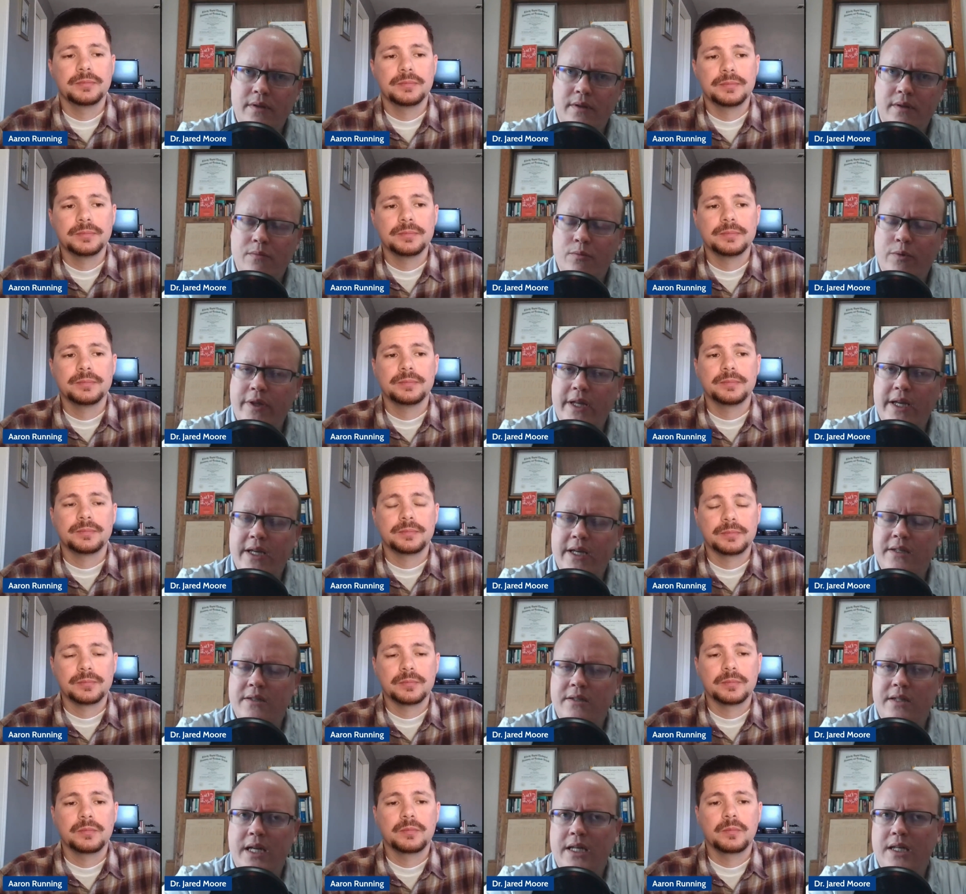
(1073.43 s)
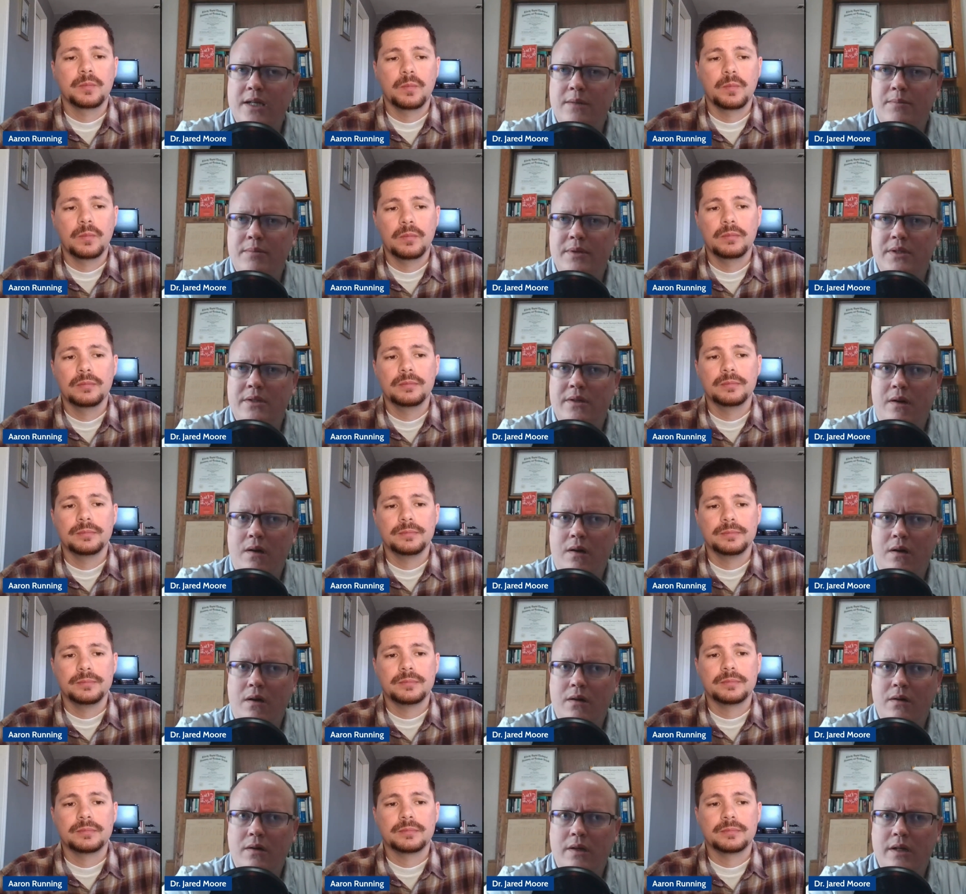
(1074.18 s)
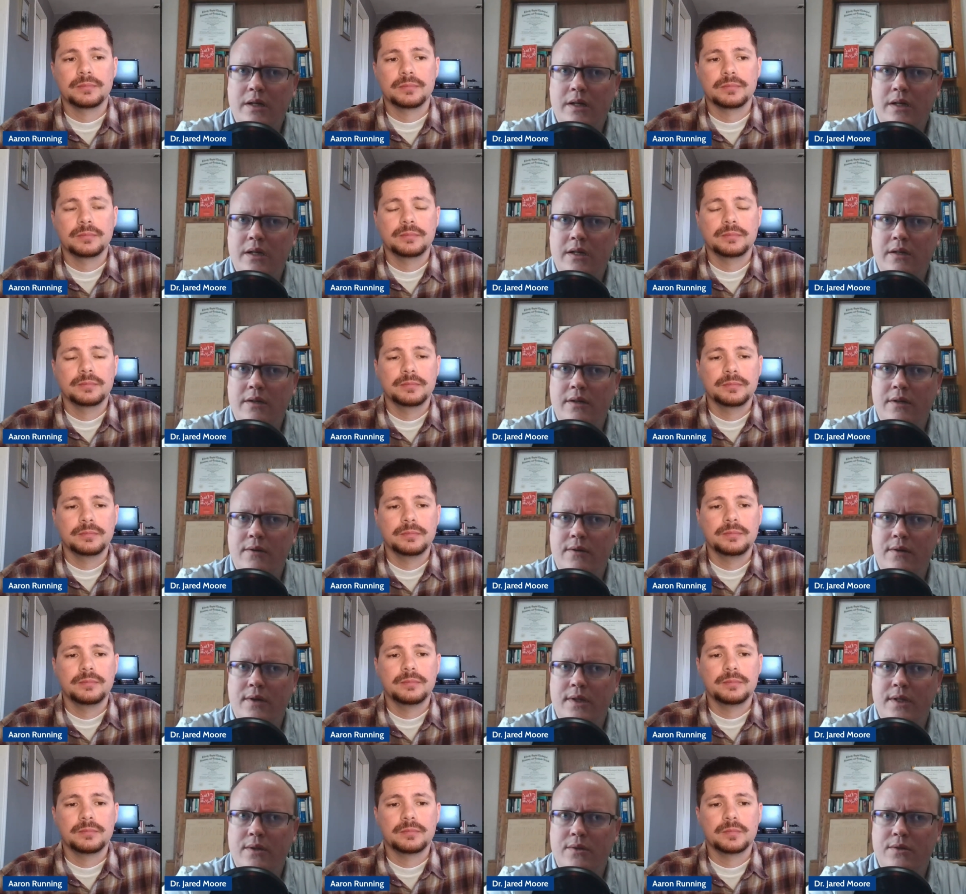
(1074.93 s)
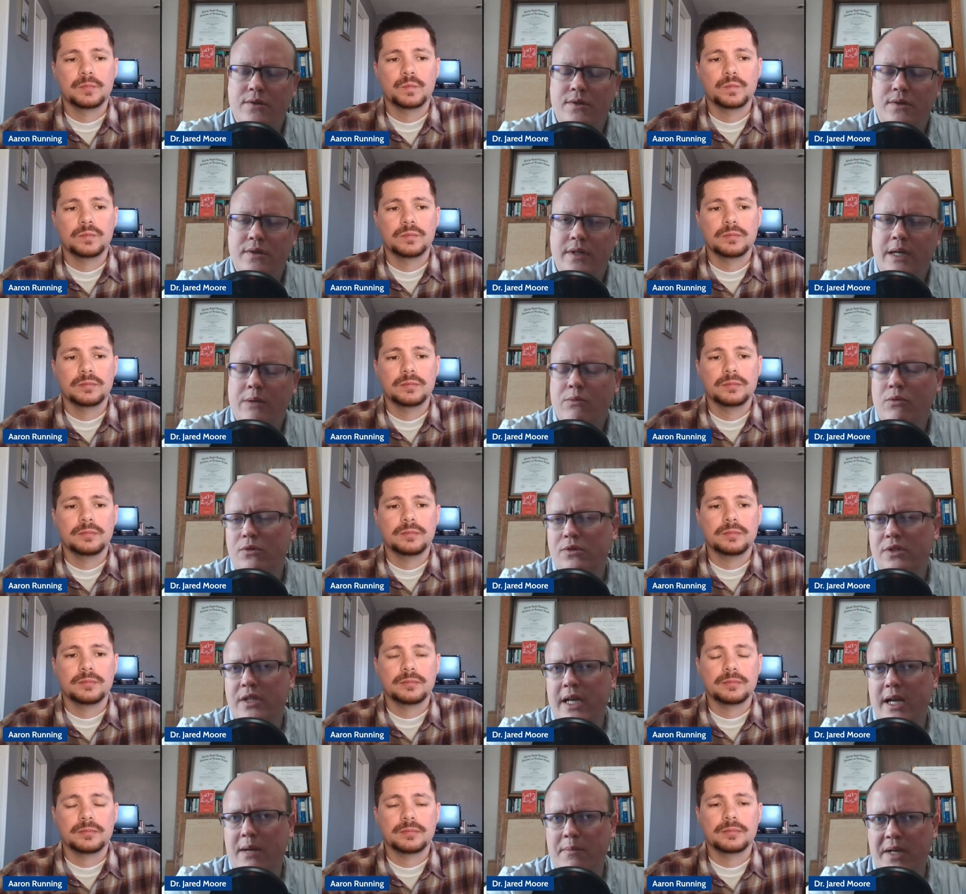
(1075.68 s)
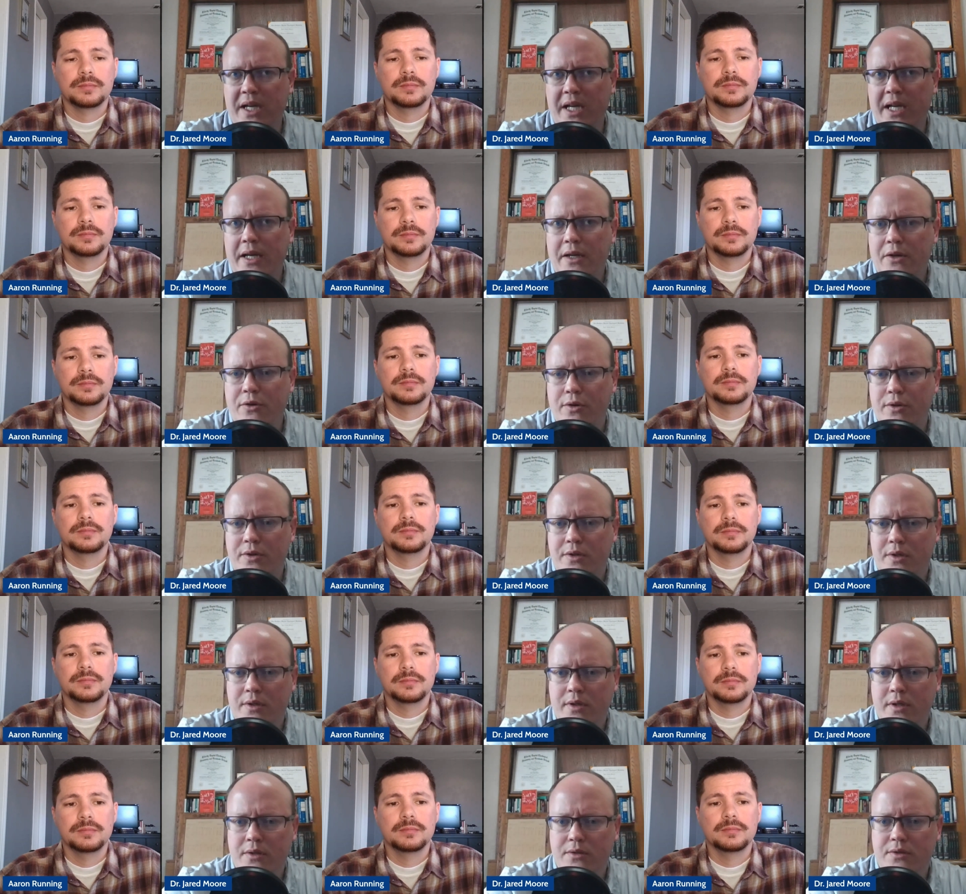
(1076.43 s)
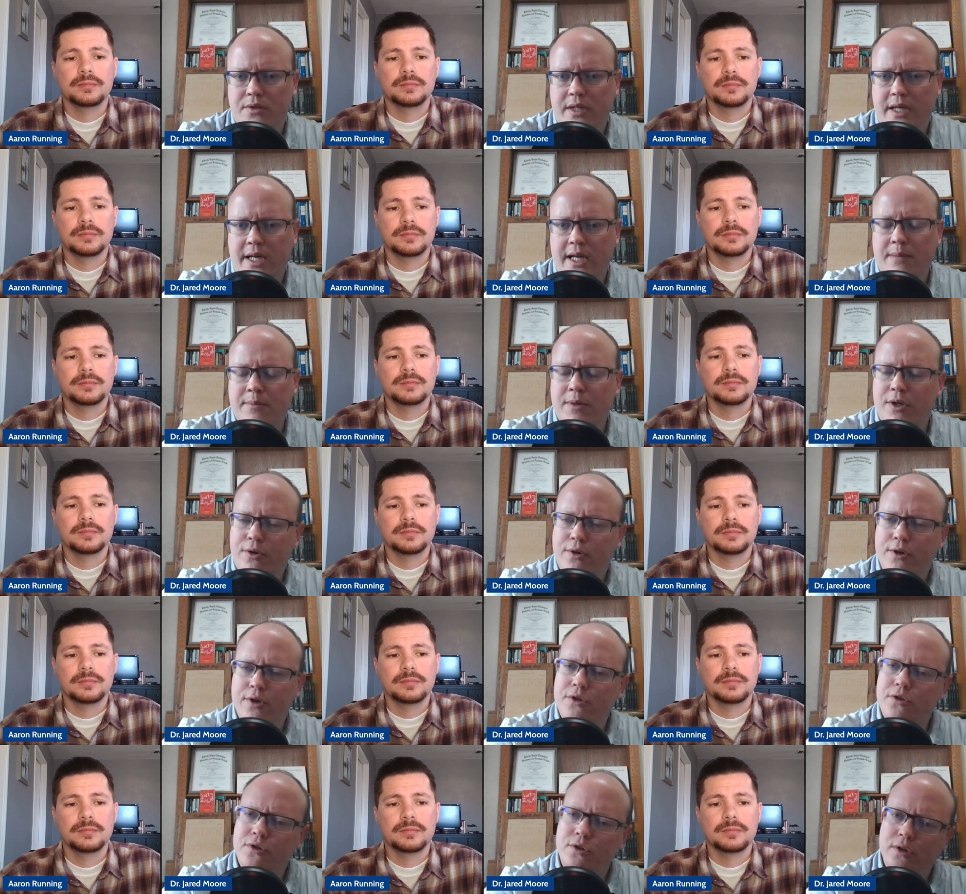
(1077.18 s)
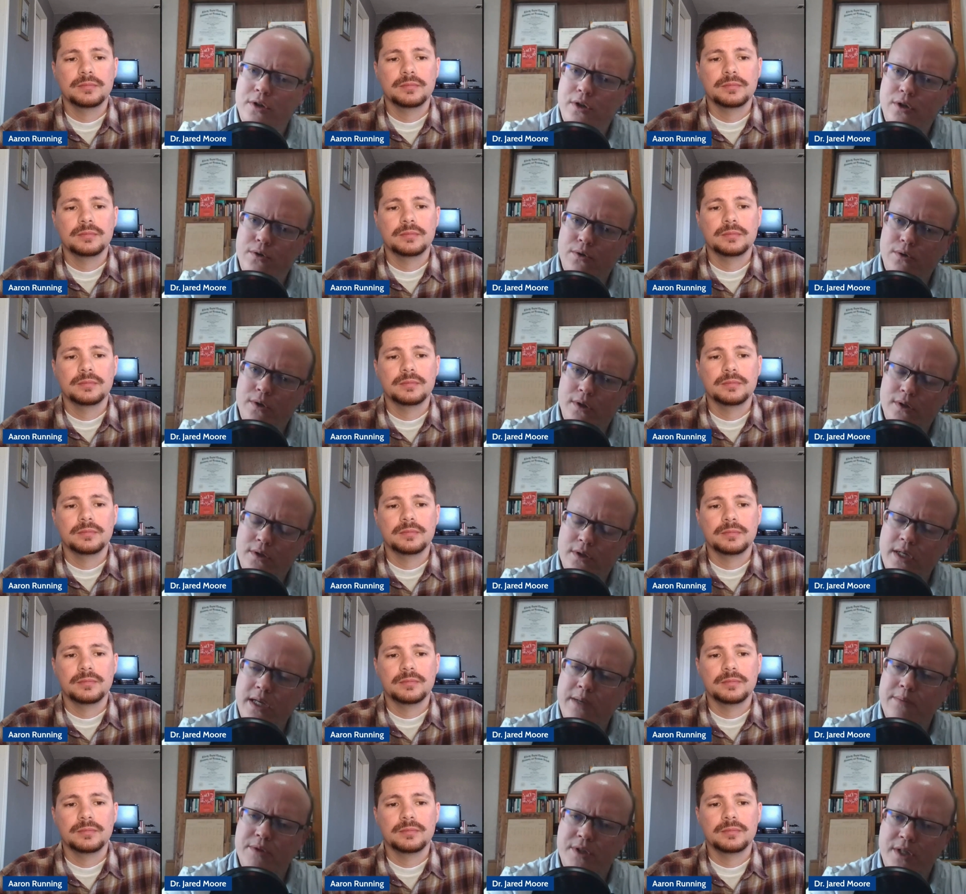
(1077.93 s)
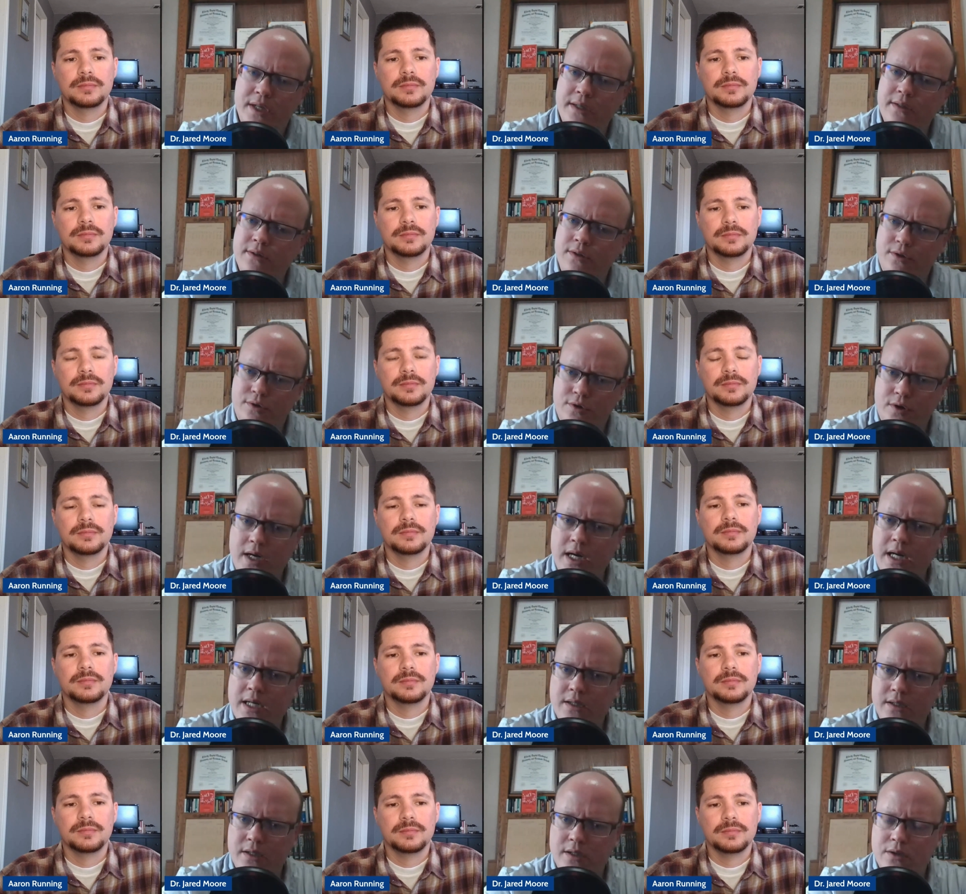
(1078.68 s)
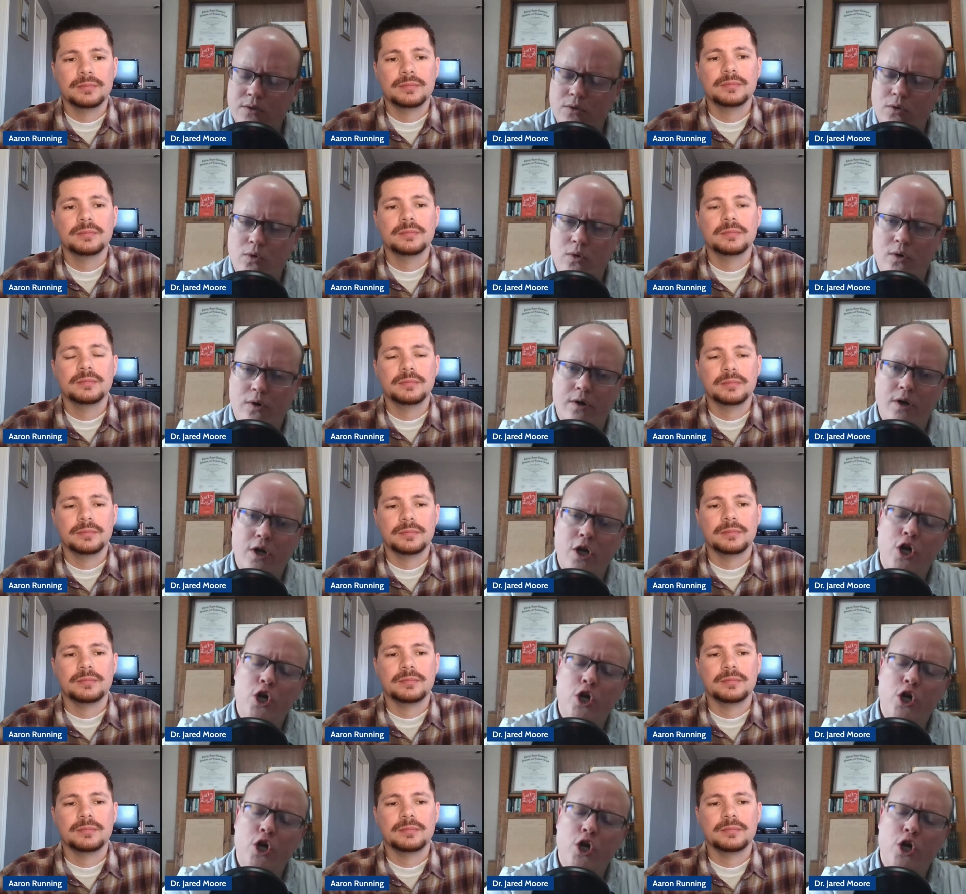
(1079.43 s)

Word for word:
Speaker 1: When they stand up and talk, they're, they'll they won't say I'm a gay Christian. They'll say I'm a Christian who is same sex attracted or